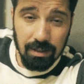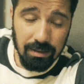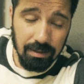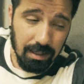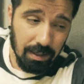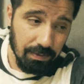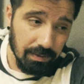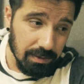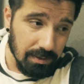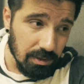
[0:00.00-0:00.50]

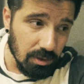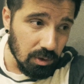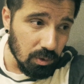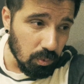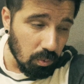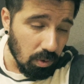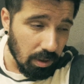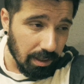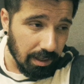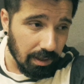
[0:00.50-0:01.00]
Now this is
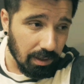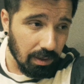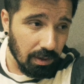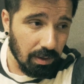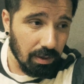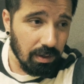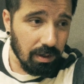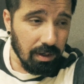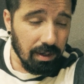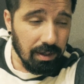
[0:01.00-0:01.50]

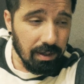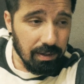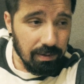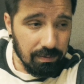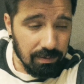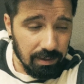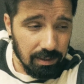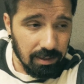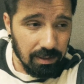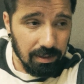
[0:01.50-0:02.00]
where
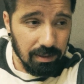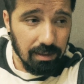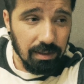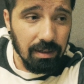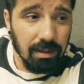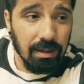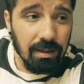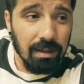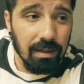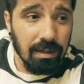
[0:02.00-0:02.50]
the
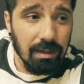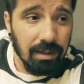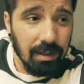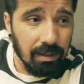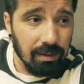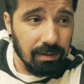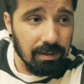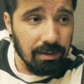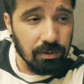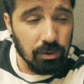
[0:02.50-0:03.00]

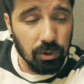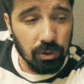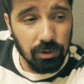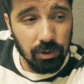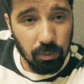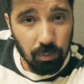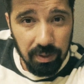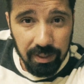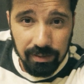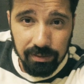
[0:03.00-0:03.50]
aliens are
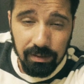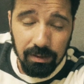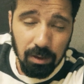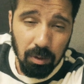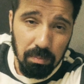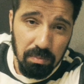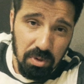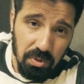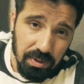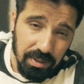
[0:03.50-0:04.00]
directly
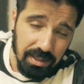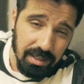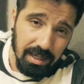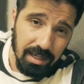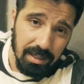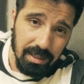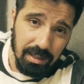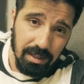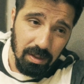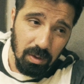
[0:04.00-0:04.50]

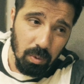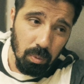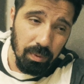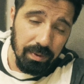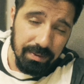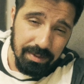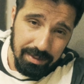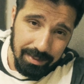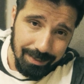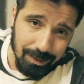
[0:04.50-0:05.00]
communicating
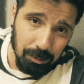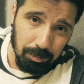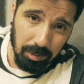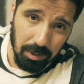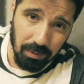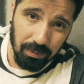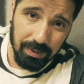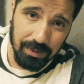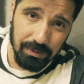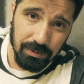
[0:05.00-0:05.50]
with the
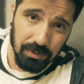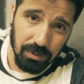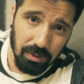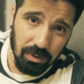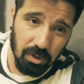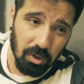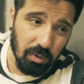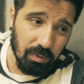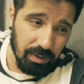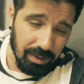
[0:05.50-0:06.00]

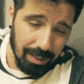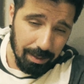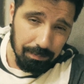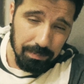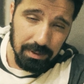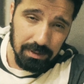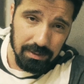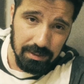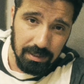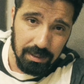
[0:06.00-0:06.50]
experiencer or the
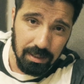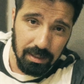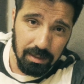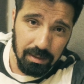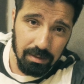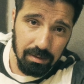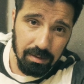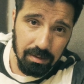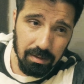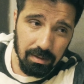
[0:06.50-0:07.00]
abductee.
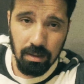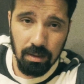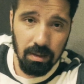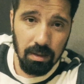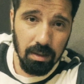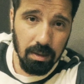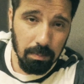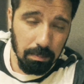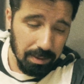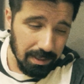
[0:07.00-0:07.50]

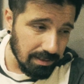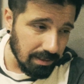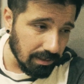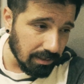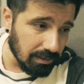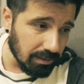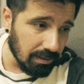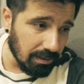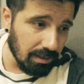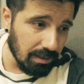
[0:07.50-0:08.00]

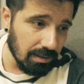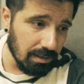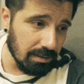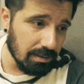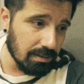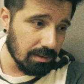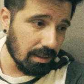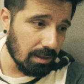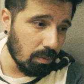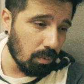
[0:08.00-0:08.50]
Basically,
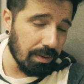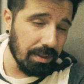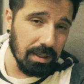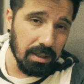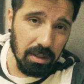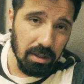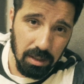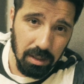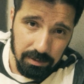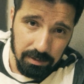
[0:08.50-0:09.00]
it's like when they
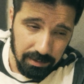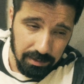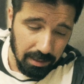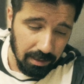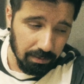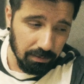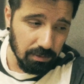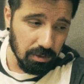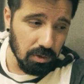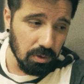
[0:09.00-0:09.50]

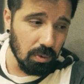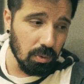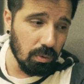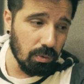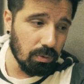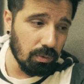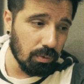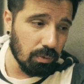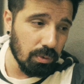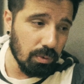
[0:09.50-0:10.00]
contact you
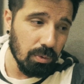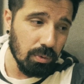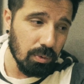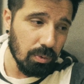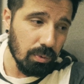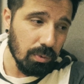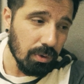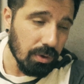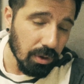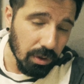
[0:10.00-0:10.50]

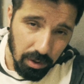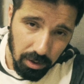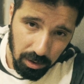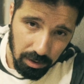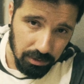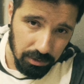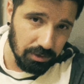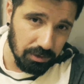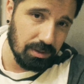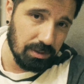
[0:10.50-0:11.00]
through your
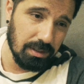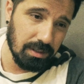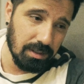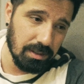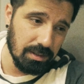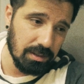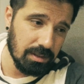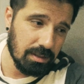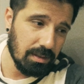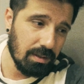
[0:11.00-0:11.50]

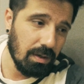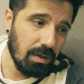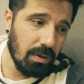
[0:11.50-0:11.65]
consciousness,